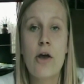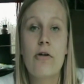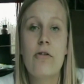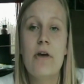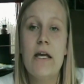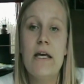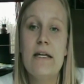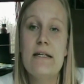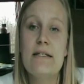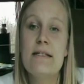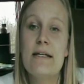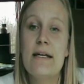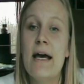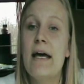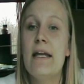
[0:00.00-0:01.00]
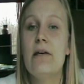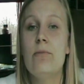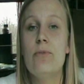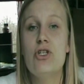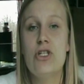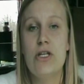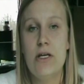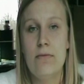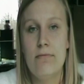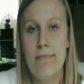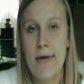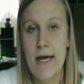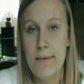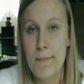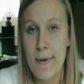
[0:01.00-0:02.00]
Cricut is a cutting machine
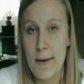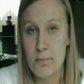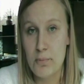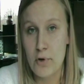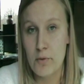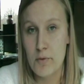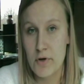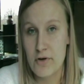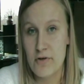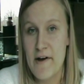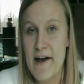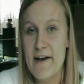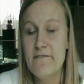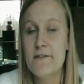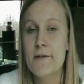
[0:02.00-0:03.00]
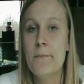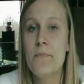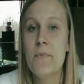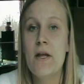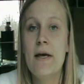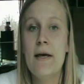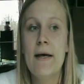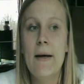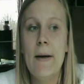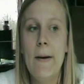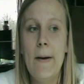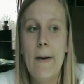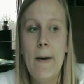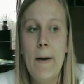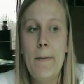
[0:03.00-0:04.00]
made by Craft,
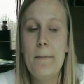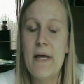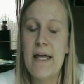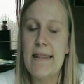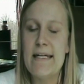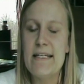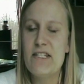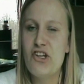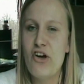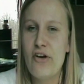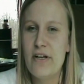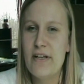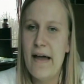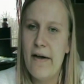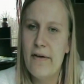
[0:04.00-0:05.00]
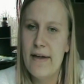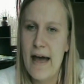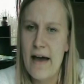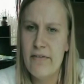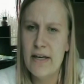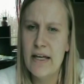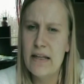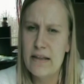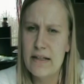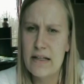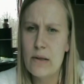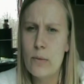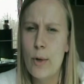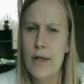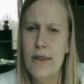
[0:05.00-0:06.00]
and they started out having a
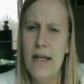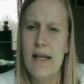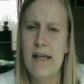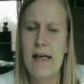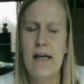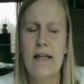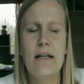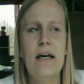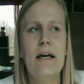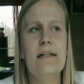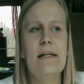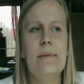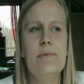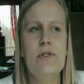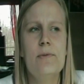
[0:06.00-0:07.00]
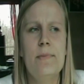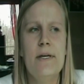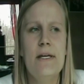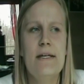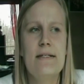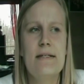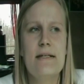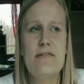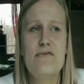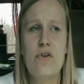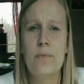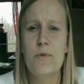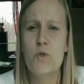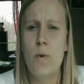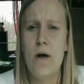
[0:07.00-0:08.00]
little one that can cut up to pieces
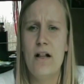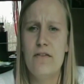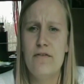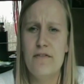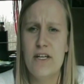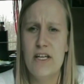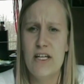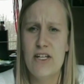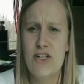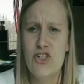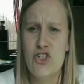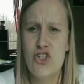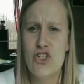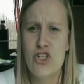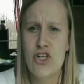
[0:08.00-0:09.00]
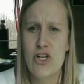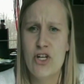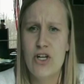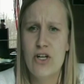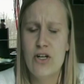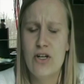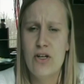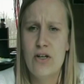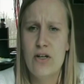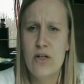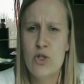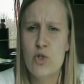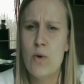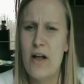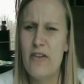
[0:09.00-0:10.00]
from 12
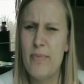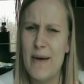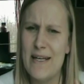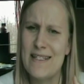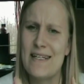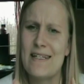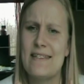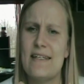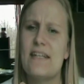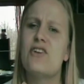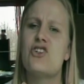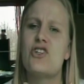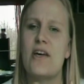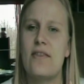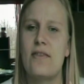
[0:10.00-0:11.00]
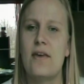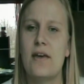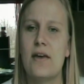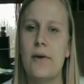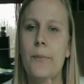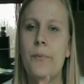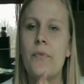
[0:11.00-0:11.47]
by 6 inch I think.